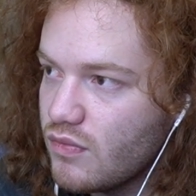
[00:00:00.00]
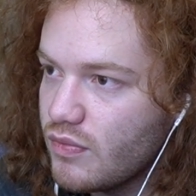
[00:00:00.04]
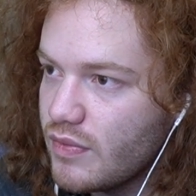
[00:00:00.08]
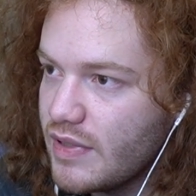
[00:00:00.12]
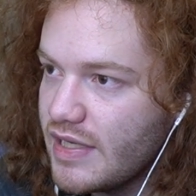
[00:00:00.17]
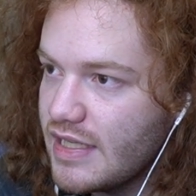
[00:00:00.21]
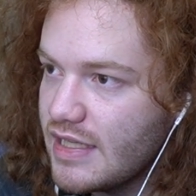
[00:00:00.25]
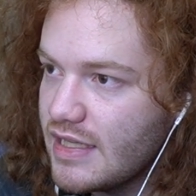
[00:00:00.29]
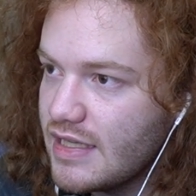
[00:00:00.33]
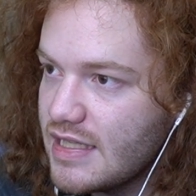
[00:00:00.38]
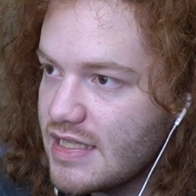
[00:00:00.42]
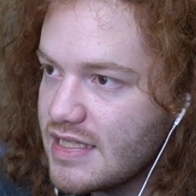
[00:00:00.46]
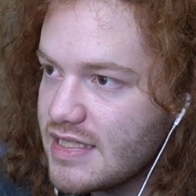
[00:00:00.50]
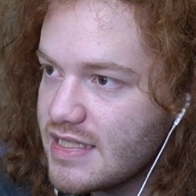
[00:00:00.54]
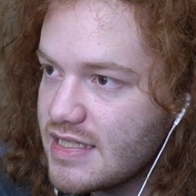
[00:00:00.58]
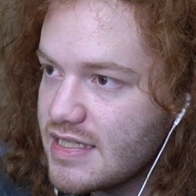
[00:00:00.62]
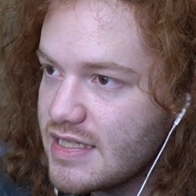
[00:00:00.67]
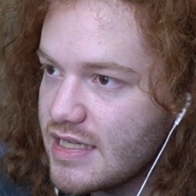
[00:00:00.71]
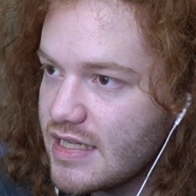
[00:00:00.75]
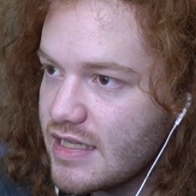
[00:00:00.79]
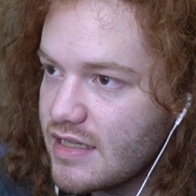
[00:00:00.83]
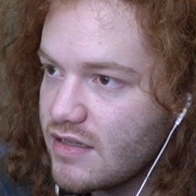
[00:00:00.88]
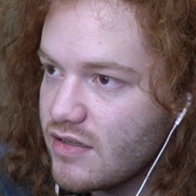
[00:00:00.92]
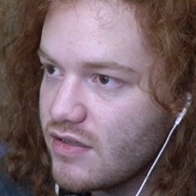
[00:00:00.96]

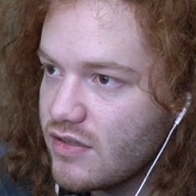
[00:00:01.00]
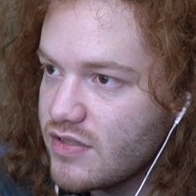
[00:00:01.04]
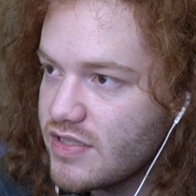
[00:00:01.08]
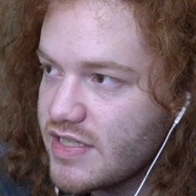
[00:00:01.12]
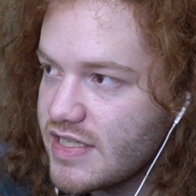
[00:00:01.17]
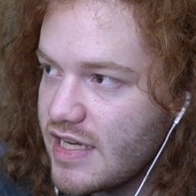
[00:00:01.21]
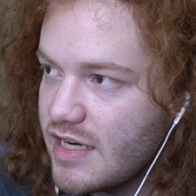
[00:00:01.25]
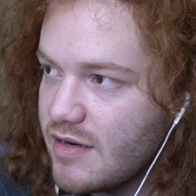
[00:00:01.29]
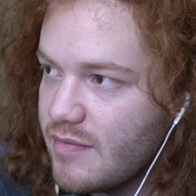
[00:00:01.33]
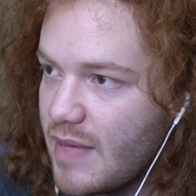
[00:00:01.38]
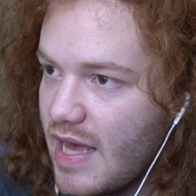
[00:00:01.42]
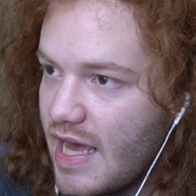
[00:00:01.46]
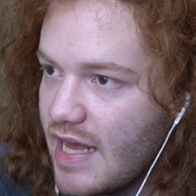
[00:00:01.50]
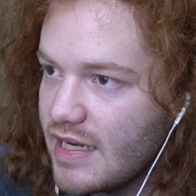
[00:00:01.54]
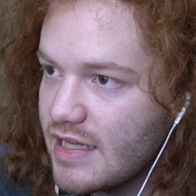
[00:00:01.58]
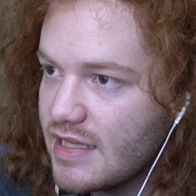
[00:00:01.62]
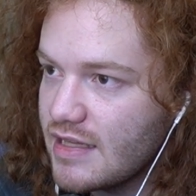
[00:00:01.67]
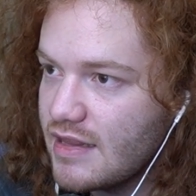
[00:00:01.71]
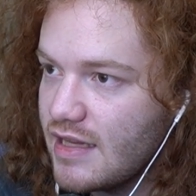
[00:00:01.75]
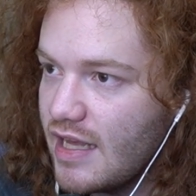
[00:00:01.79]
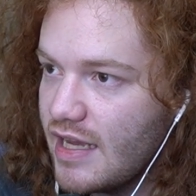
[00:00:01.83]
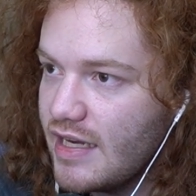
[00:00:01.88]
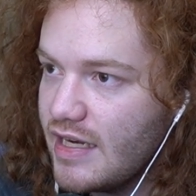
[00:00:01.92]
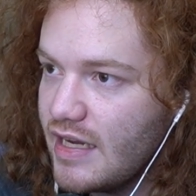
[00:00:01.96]
realistic or
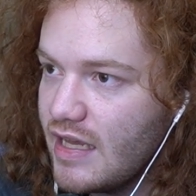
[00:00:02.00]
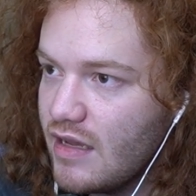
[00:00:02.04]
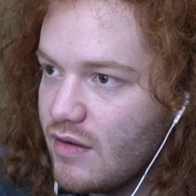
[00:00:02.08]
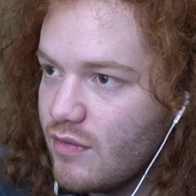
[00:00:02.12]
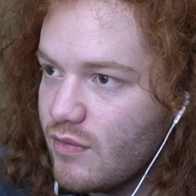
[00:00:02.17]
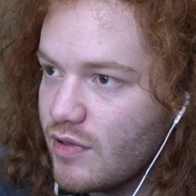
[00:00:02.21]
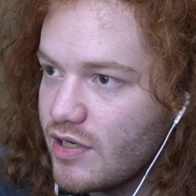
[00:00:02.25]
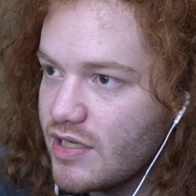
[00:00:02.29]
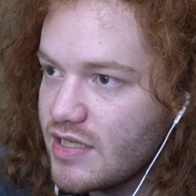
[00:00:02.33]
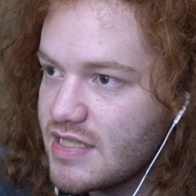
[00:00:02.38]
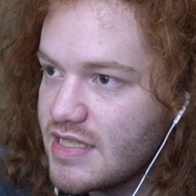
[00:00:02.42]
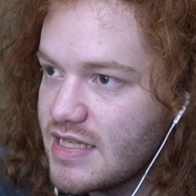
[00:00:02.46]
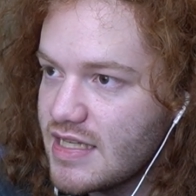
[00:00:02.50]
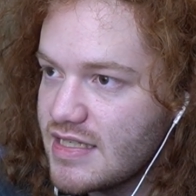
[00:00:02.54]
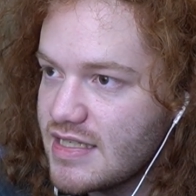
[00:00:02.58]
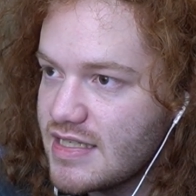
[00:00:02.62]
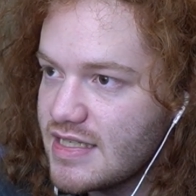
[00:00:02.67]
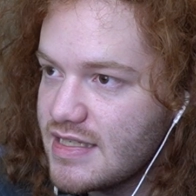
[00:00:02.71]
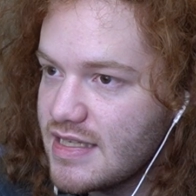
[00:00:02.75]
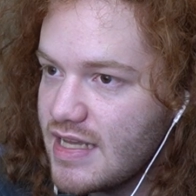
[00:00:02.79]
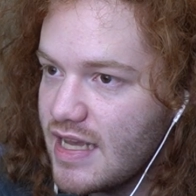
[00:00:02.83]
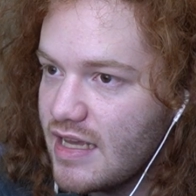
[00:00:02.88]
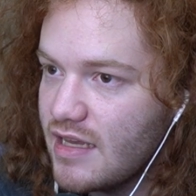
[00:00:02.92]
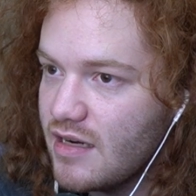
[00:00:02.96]
cinematic lighting, whereas this
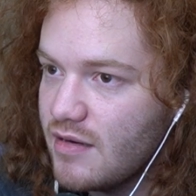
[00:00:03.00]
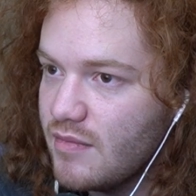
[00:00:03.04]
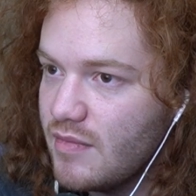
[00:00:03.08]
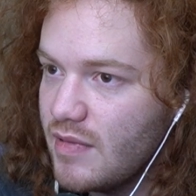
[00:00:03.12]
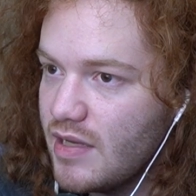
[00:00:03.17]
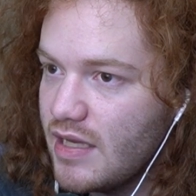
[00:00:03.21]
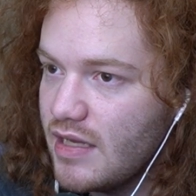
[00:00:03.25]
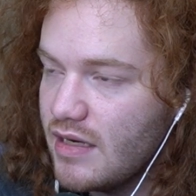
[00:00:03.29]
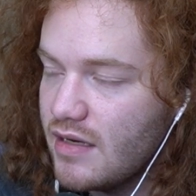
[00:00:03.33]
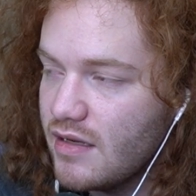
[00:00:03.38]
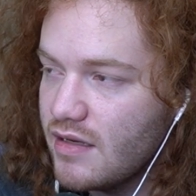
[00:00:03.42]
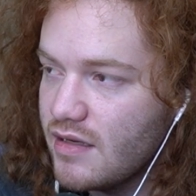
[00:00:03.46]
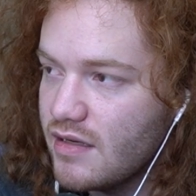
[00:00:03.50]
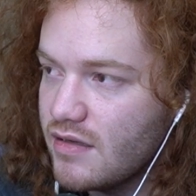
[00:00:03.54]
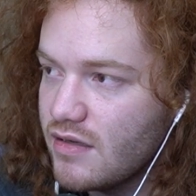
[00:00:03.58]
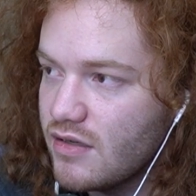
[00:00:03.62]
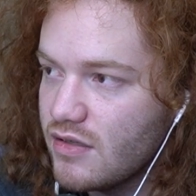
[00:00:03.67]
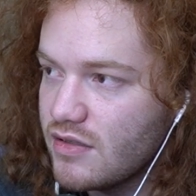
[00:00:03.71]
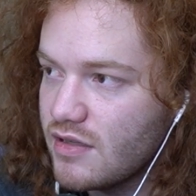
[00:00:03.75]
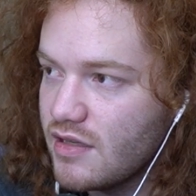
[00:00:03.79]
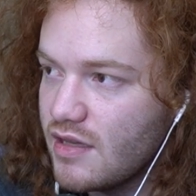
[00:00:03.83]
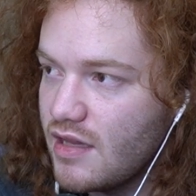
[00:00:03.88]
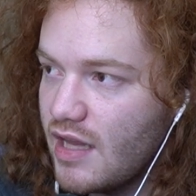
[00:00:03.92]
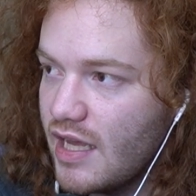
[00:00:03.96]
is animated,
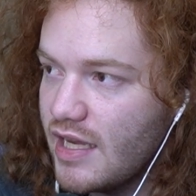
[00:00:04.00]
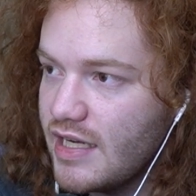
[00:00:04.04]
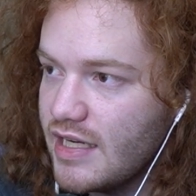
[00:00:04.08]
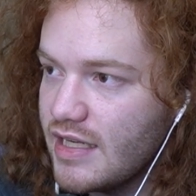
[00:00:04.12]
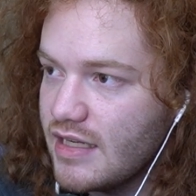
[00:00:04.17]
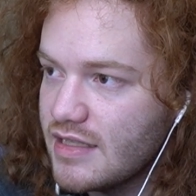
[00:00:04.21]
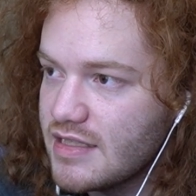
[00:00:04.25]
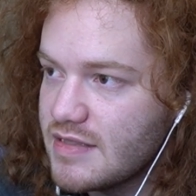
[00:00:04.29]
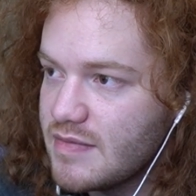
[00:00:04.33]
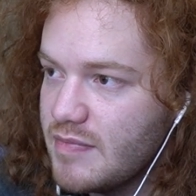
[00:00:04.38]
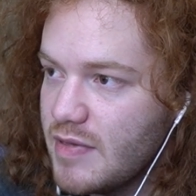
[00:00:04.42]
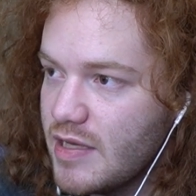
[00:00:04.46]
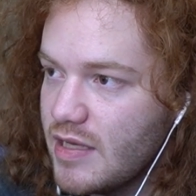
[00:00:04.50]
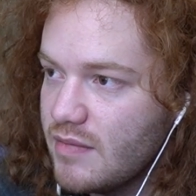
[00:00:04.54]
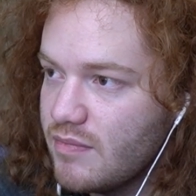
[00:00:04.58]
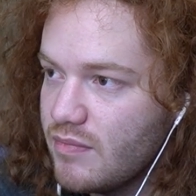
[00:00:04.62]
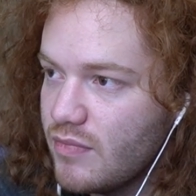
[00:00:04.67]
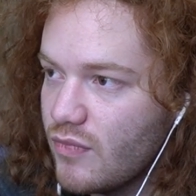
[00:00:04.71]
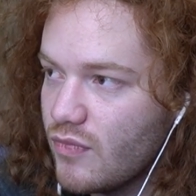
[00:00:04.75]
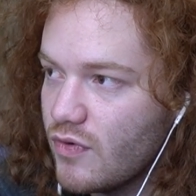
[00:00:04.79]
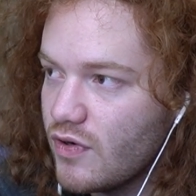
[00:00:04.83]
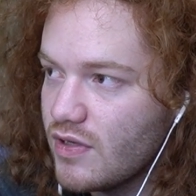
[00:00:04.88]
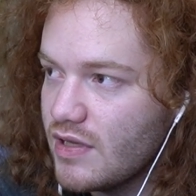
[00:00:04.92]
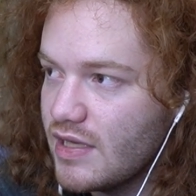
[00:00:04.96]
or the lighting is a bit
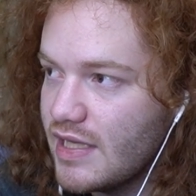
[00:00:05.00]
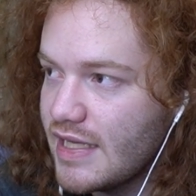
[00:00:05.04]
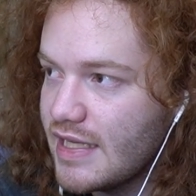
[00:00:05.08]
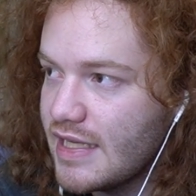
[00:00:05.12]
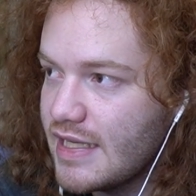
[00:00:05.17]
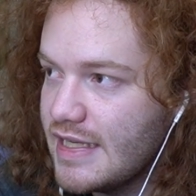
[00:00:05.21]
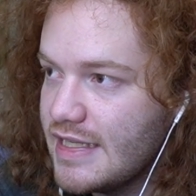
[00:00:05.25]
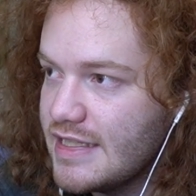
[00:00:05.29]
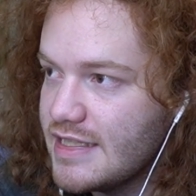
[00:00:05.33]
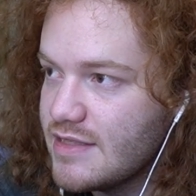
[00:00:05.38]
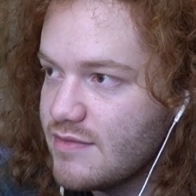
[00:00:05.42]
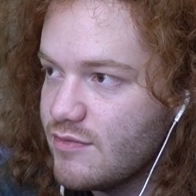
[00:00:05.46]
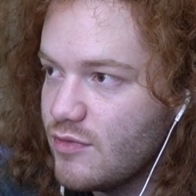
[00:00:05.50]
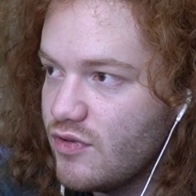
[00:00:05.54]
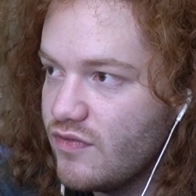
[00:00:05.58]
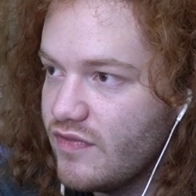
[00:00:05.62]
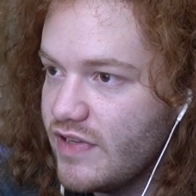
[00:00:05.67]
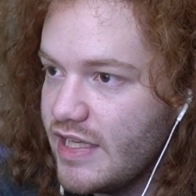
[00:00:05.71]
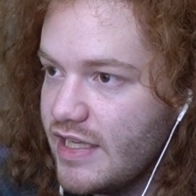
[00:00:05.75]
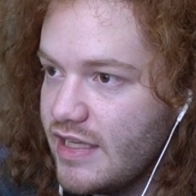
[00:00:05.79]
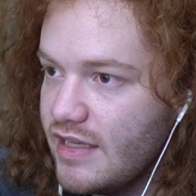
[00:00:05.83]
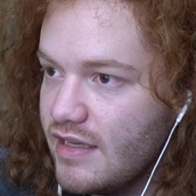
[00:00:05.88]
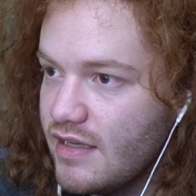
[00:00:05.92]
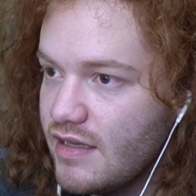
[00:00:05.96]
more like kids
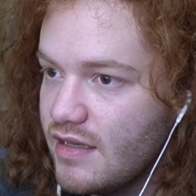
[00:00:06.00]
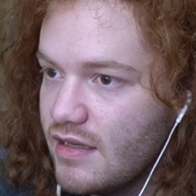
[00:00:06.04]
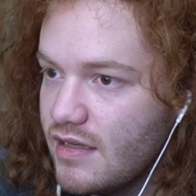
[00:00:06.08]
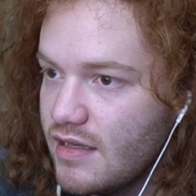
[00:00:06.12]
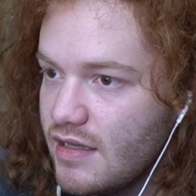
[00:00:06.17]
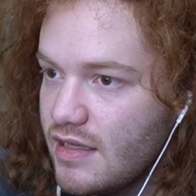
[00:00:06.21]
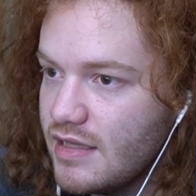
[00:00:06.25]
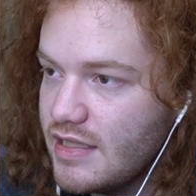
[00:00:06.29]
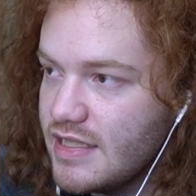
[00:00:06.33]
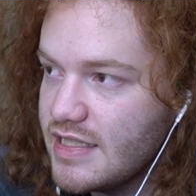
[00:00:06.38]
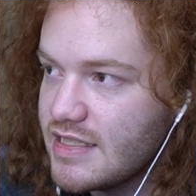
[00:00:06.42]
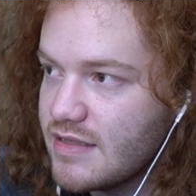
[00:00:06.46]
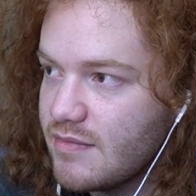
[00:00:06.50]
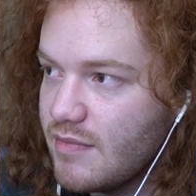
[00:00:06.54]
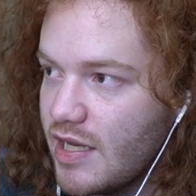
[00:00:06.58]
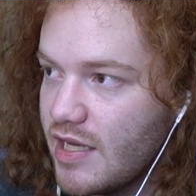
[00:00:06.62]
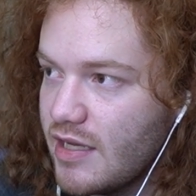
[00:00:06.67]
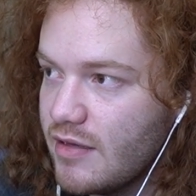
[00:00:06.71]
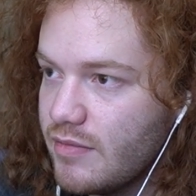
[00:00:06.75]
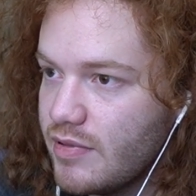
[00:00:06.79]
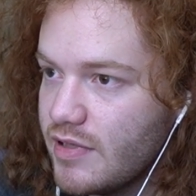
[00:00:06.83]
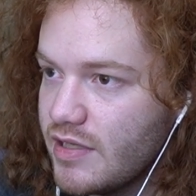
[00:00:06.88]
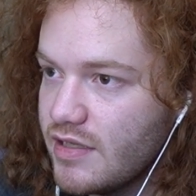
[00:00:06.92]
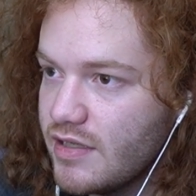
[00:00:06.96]
movie-y, at least in
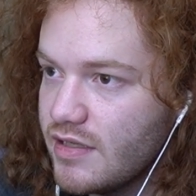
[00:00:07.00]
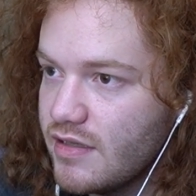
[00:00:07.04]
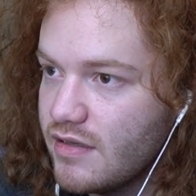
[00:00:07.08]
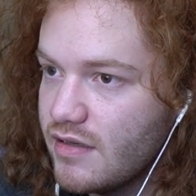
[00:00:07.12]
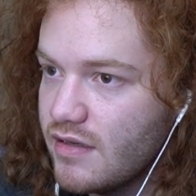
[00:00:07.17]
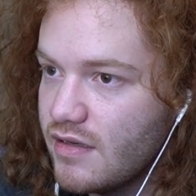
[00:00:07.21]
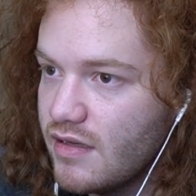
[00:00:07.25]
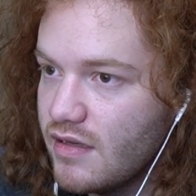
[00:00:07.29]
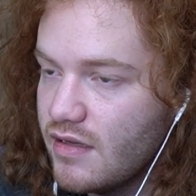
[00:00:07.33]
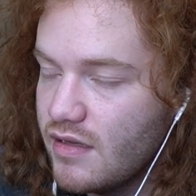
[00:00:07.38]
my opinion.